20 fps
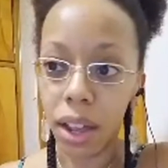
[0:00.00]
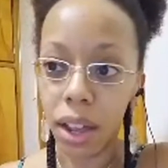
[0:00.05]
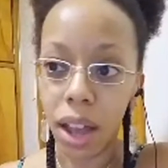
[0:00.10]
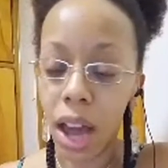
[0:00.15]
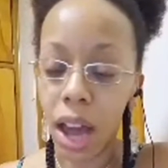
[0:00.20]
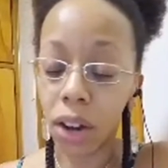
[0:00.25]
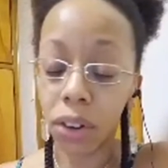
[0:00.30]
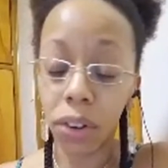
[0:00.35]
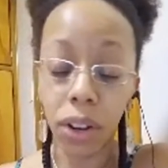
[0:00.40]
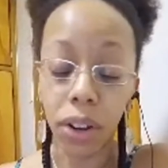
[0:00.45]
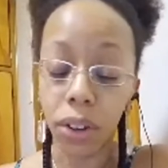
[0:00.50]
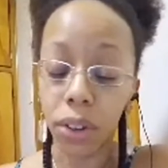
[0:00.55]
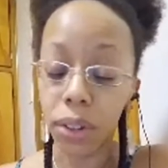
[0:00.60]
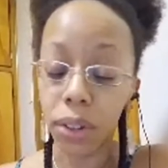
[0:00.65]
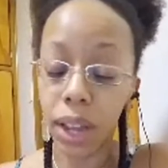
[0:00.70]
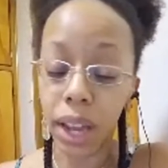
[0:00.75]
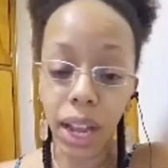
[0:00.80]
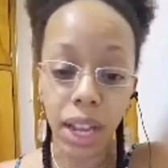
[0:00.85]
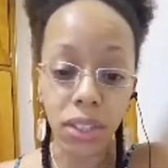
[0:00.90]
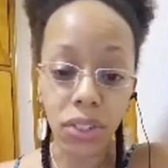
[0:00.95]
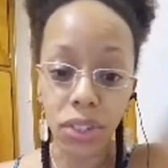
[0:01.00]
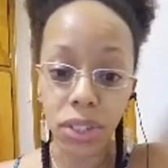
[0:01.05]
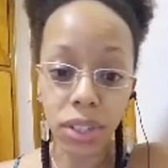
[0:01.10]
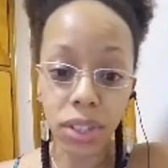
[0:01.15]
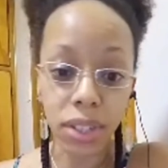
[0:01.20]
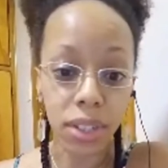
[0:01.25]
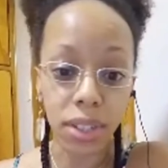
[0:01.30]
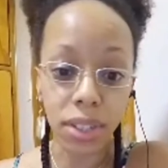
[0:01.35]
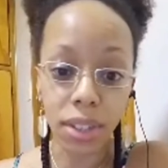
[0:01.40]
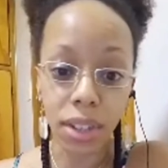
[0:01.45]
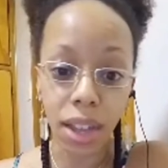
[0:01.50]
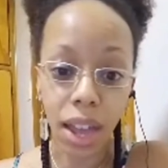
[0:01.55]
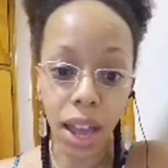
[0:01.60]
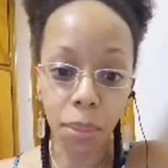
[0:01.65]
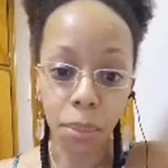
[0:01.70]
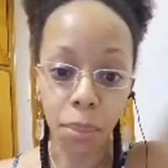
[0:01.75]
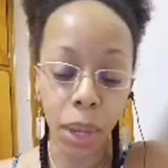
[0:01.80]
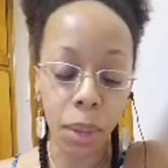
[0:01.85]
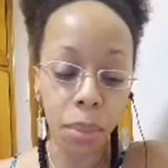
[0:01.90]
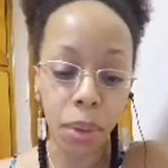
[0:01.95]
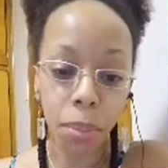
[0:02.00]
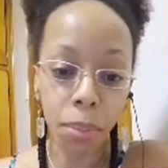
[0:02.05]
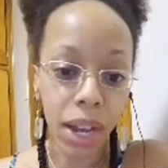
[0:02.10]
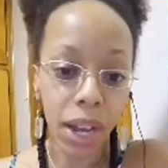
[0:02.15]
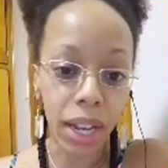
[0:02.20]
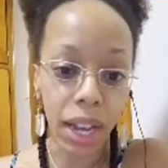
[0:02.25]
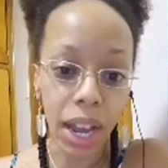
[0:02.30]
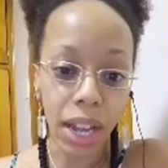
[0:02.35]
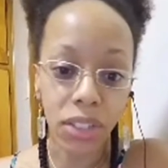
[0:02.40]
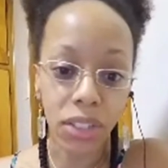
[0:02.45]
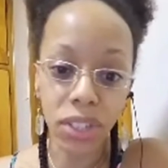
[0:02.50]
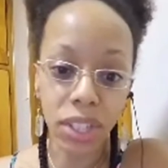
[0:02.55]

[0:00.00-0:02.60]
I don't know. Like, maybe I